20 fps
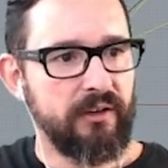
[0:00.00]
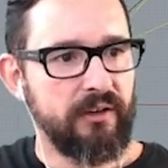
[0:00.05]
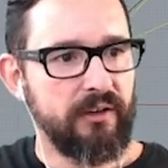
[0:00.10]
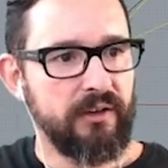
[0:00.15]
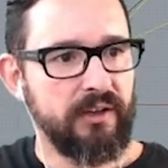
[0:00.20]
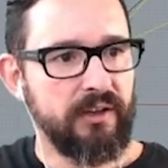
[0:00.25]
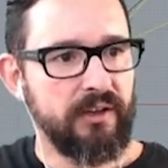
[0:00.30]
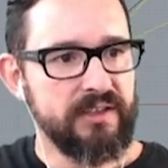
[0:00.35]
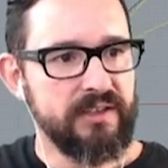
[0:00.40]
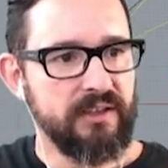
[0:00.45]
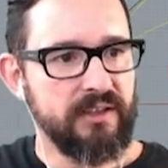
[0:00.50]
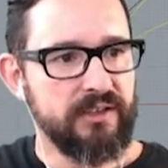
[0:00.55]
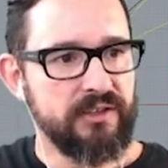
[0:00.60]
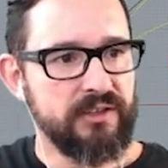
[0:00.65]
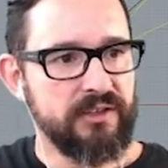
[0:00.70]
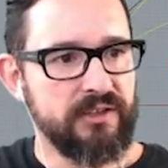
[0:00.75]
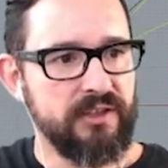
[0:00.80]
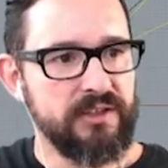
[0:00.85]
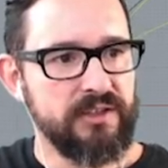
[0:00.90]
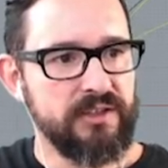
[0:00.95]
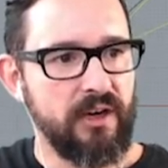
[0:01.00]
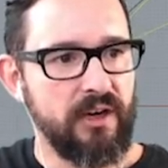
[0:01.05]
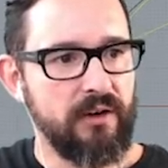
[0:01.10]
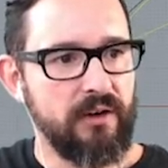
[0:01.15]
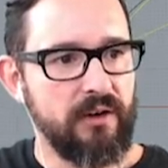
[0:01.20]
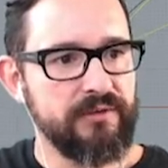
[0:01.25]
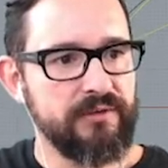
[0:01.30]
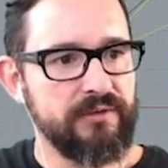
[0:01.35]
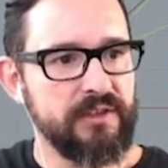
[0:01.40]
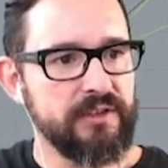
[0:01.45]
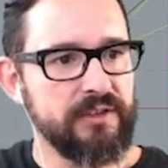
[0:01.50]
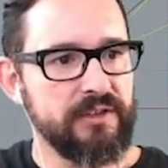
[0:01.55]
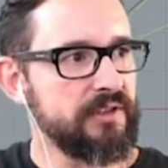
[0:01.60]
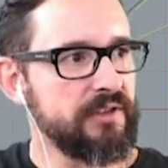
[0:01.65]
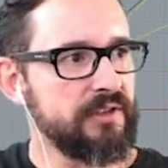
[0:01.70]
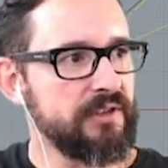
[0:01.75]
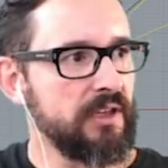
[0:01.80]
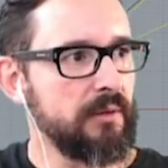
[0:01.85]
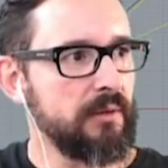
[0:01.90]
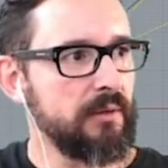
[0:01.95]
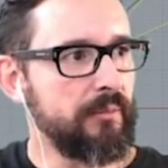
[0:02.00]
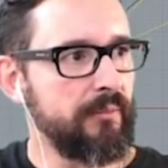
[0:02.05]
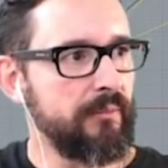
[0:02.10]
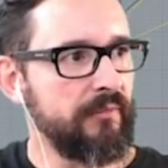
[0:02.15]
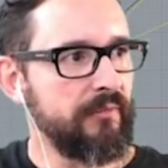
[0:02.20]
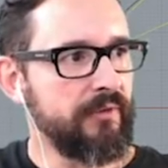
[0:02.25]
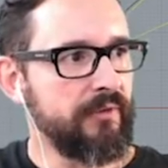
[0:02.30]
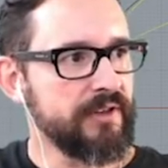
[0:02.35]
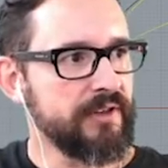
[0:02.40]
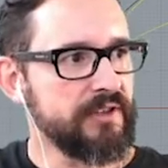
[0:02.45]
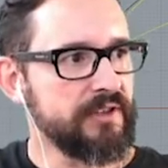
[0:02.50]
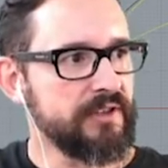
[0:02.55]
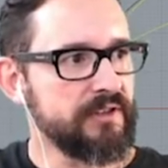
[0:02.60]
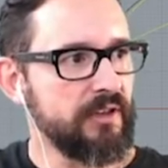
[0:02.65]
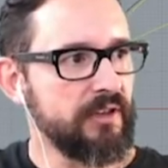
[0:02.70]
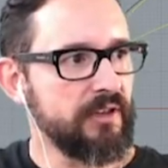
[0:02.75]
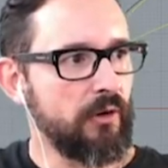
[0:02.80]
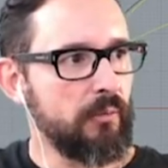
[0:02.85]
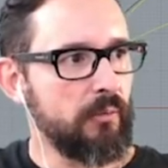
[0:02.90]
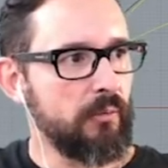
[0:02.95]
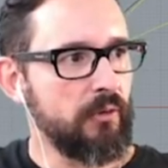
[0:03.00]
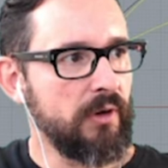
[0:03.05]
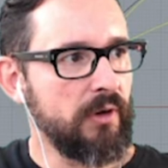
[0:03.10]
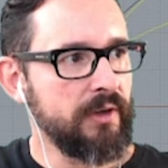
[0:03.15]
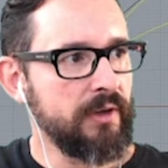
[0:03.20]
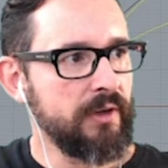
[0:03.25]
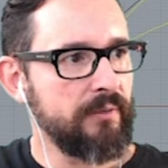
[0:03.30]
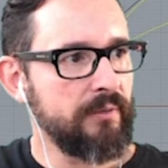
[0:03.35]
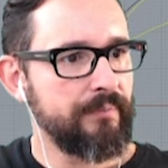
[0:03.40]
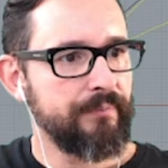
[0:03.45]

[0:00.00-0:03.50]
it doesn't touch these curves, as you see, versus the normal one,